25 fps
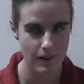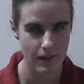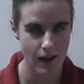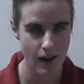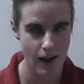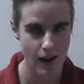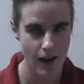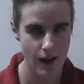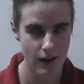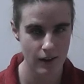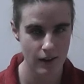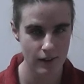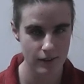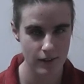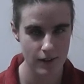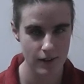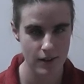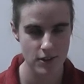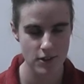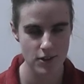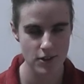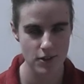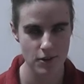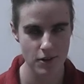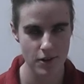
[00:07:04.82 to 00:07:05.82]
and
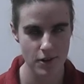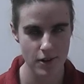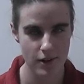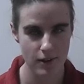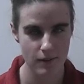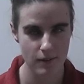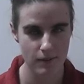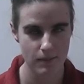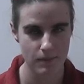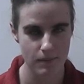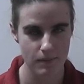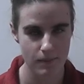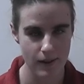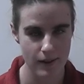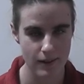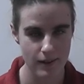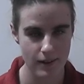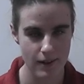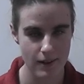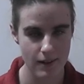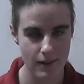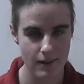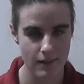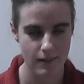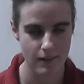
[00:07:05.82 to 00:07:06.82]
it's doing
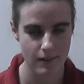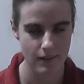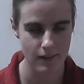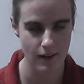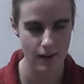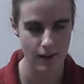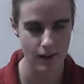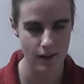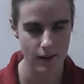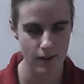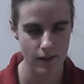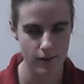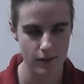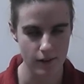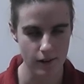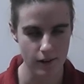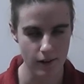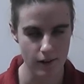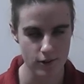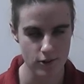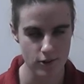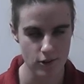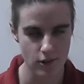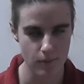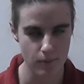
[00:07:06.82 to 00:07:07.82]
many
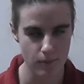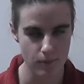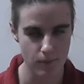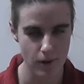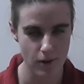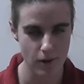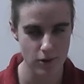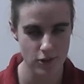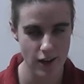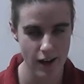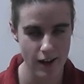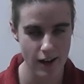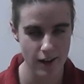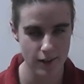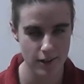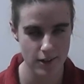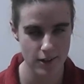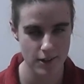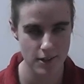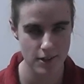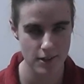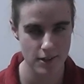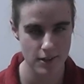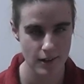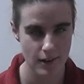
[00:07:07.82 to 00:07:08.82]
intercultural
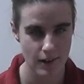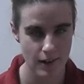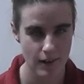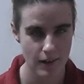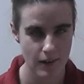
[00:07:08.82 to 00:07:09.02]
projects